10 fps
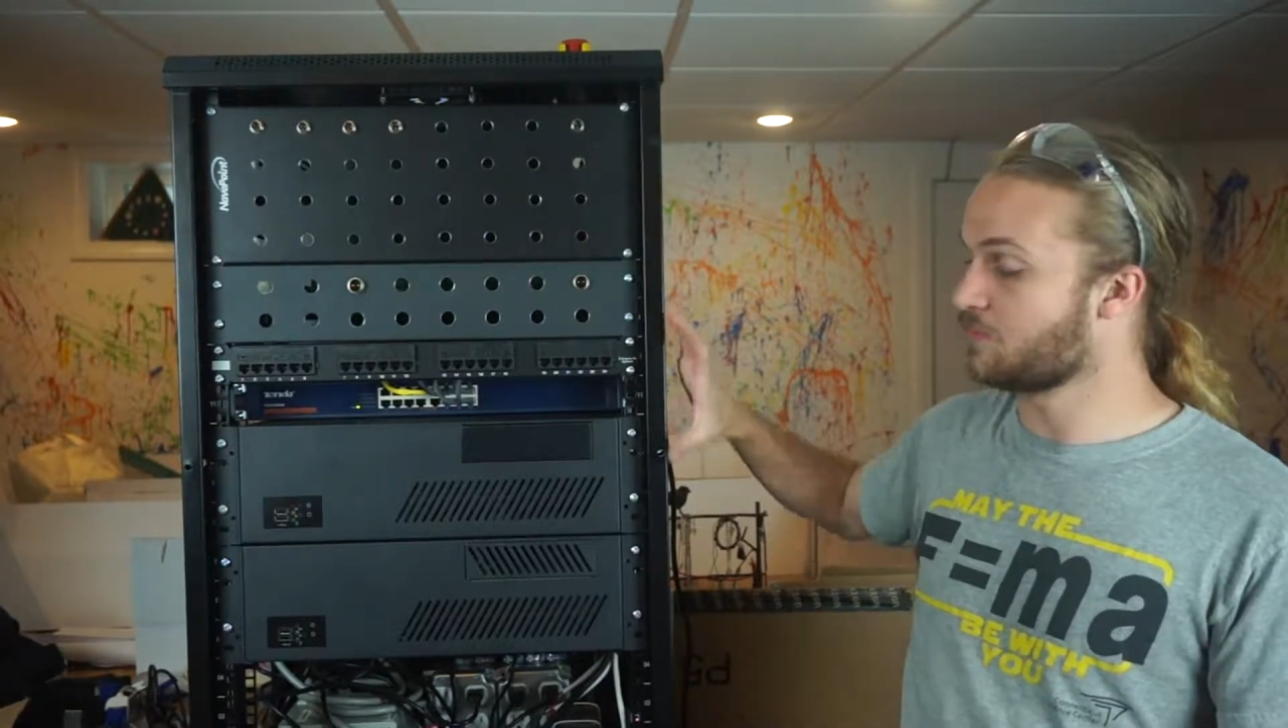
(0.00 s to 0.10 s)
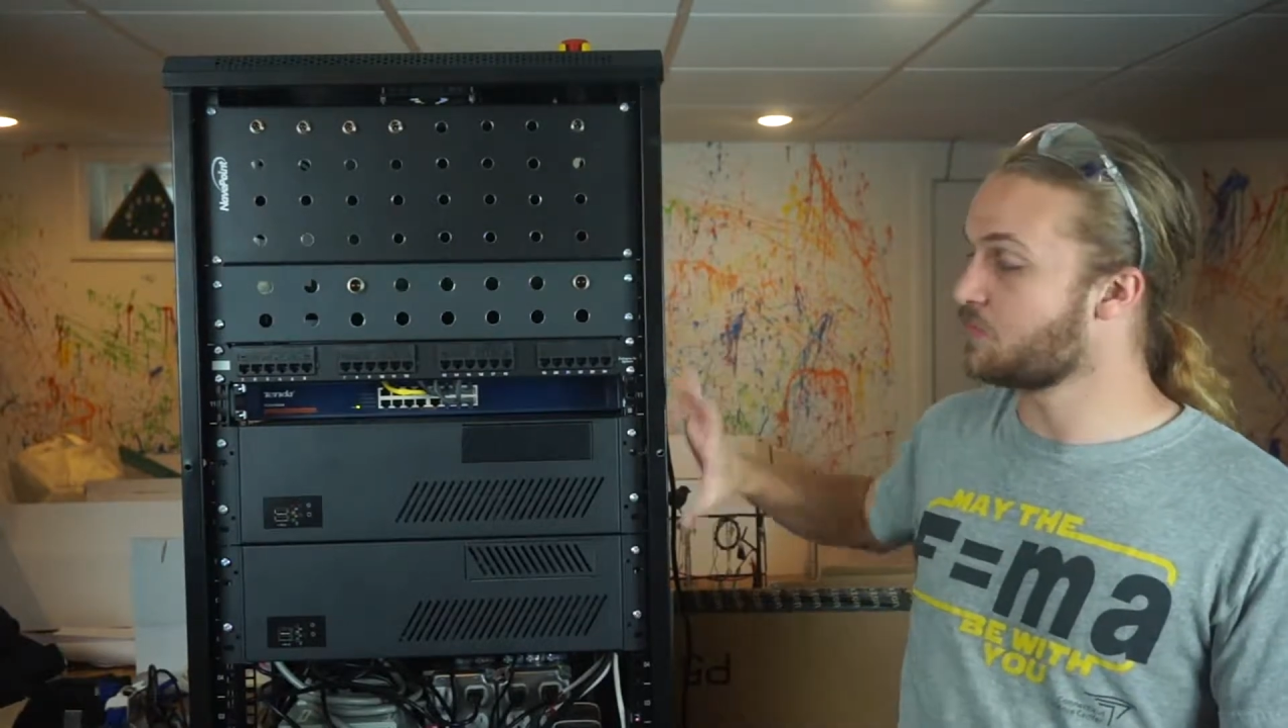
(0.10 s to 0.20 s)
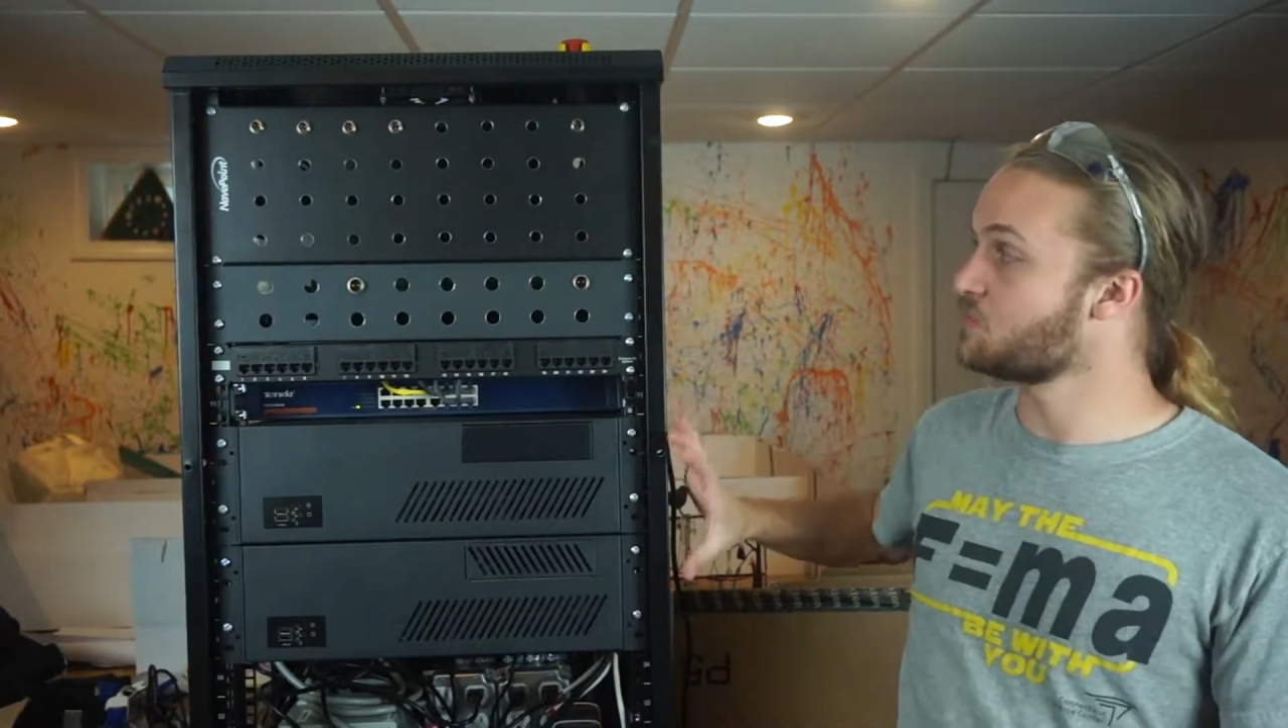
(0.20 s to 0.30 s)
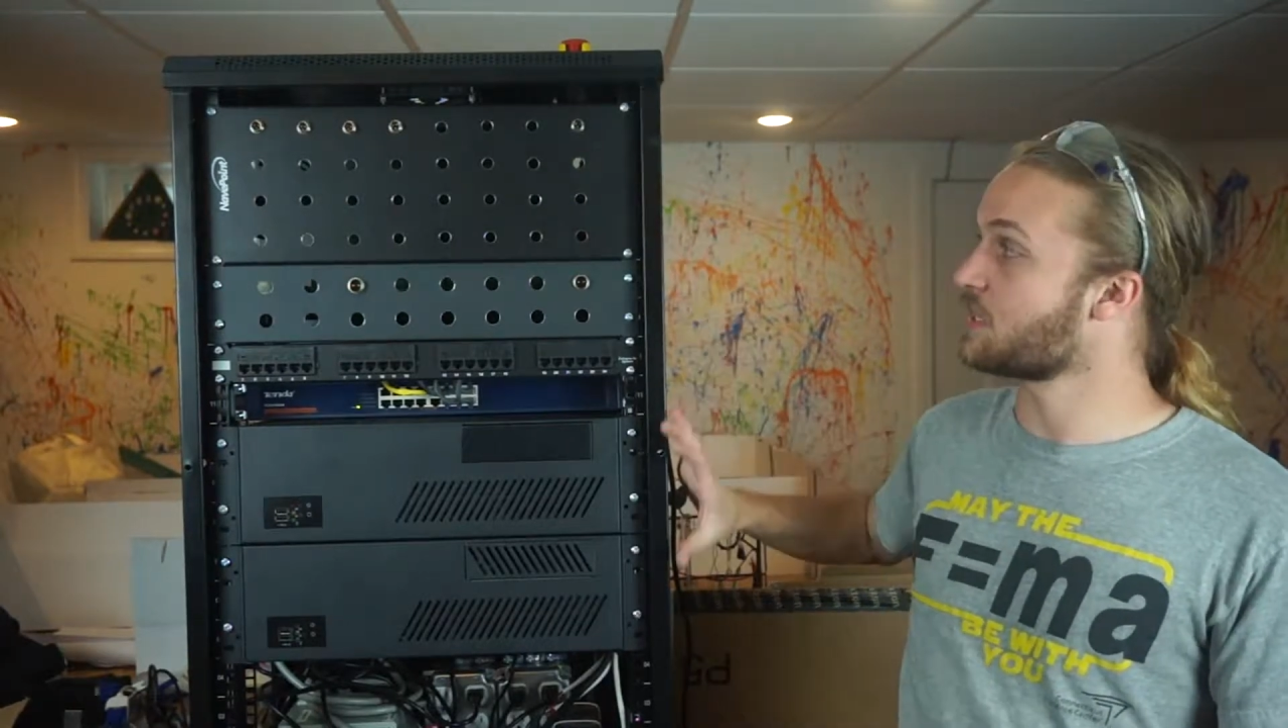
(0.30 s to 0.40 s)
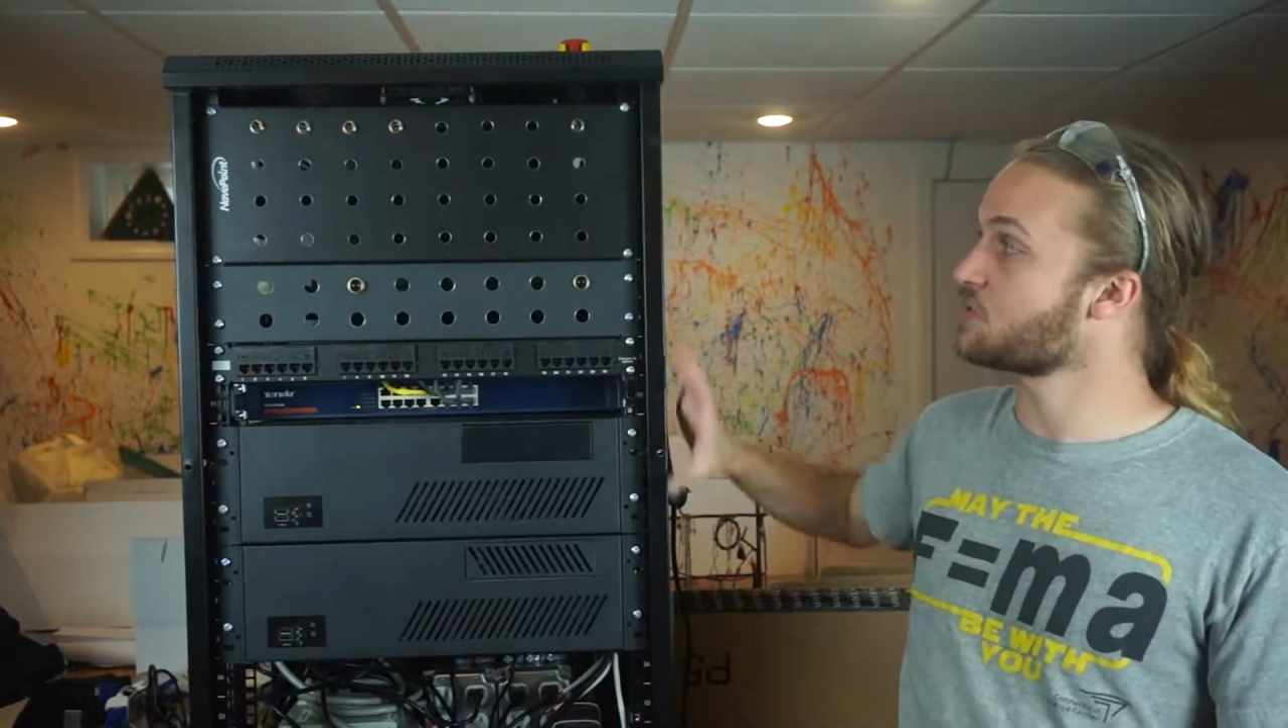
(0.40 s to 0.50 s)
a
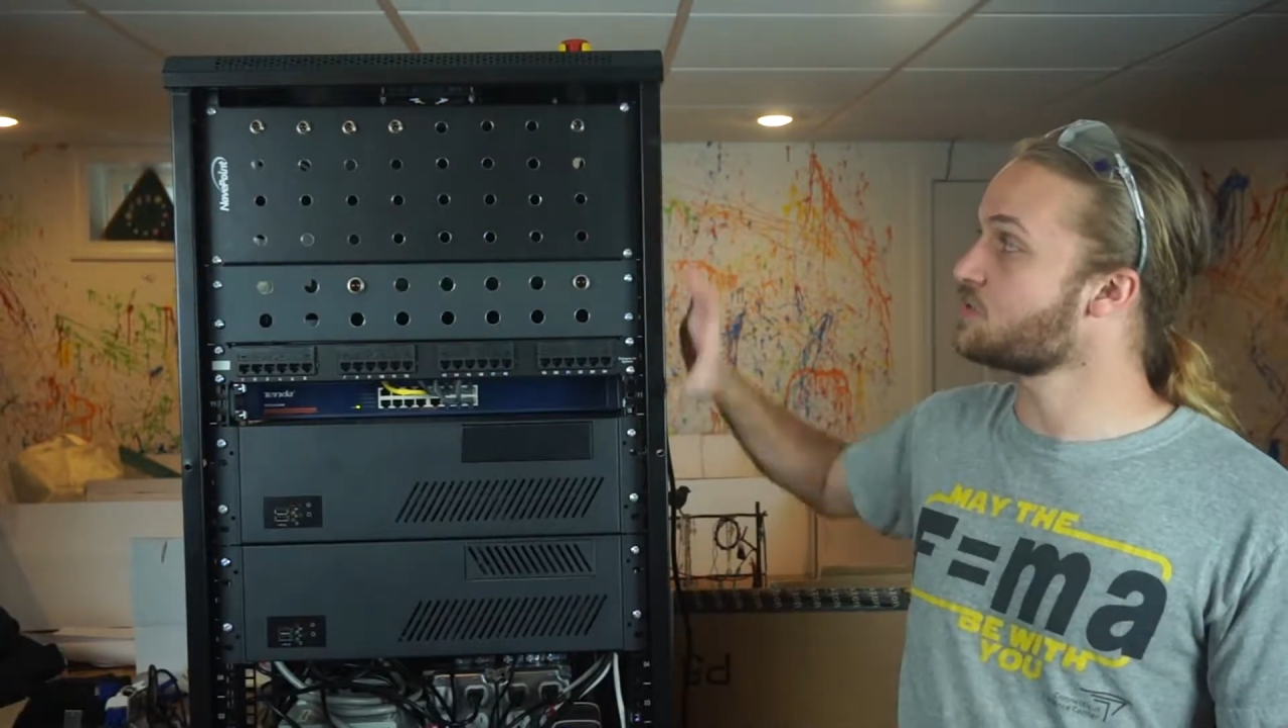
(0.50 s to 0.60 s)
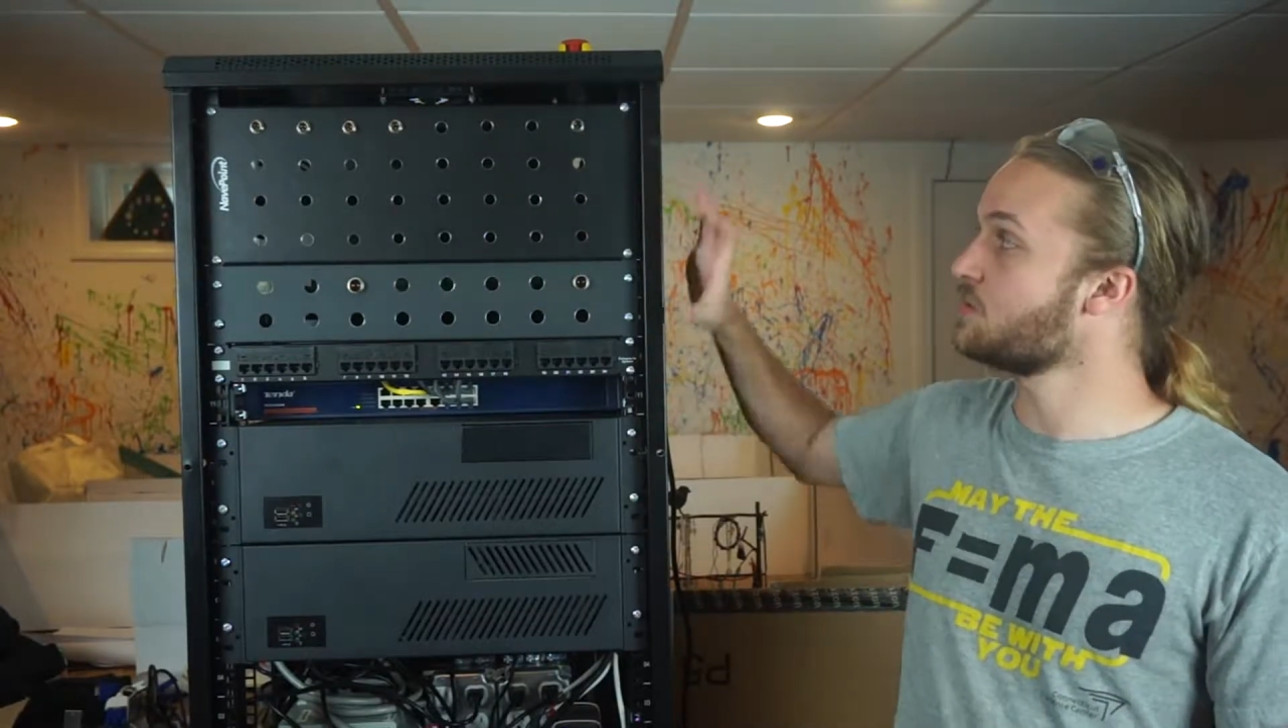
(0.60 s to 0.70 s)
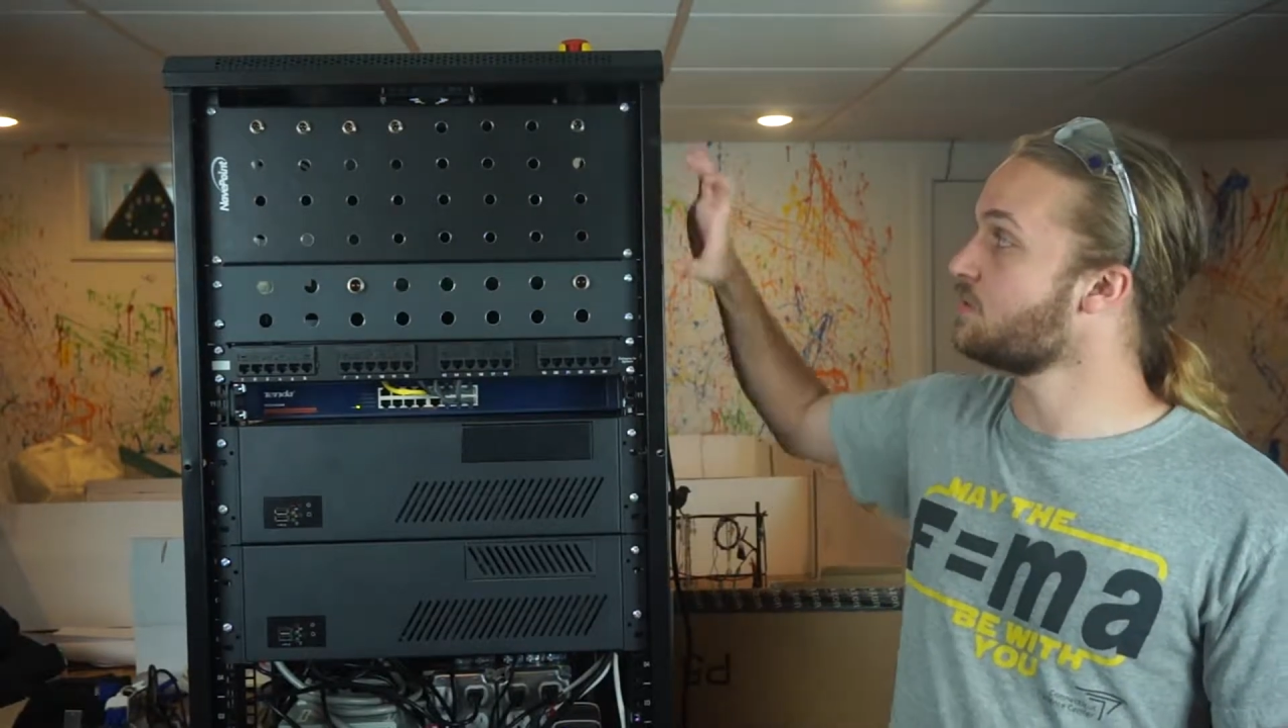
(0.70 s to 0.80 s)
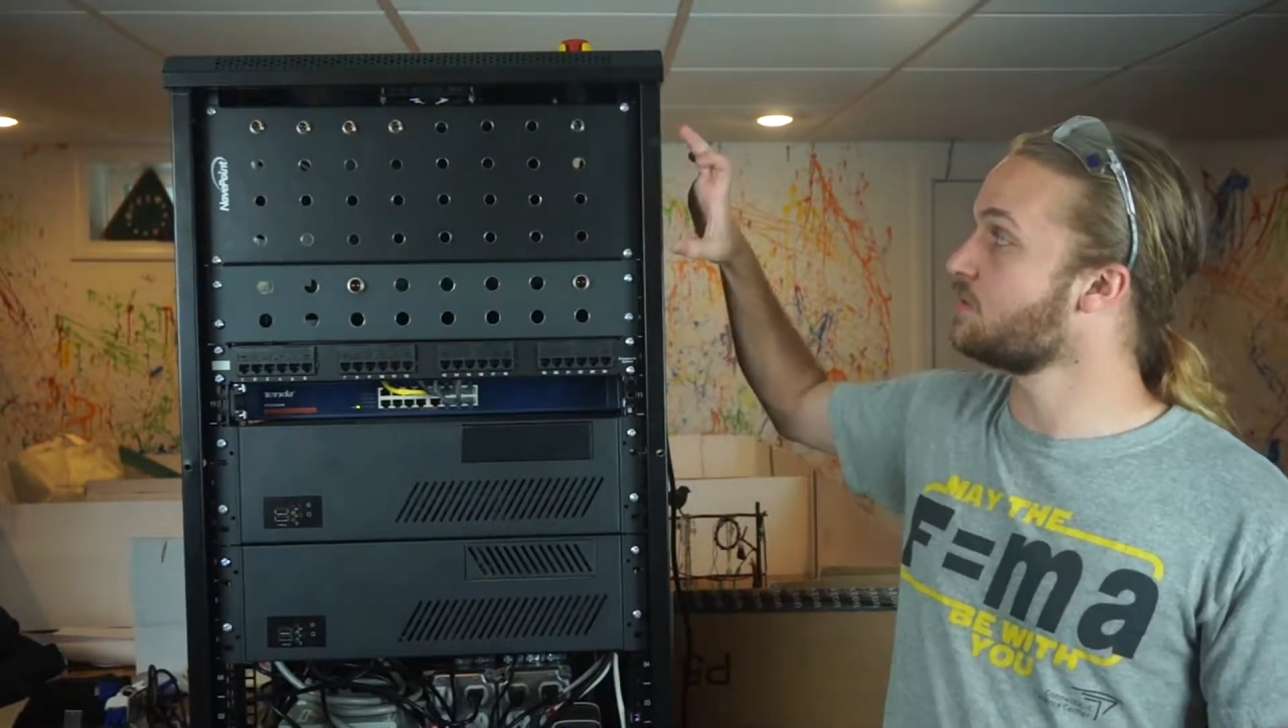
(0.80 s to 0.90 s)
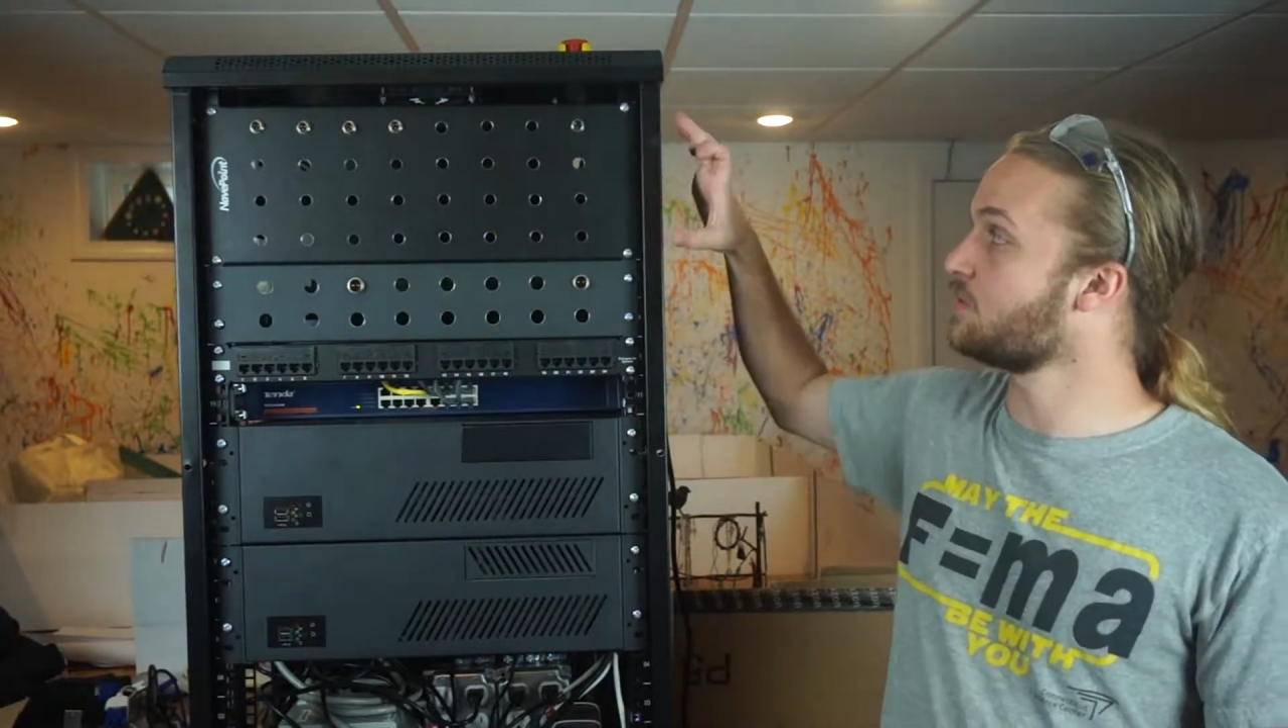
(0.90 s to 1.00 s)
few sections here.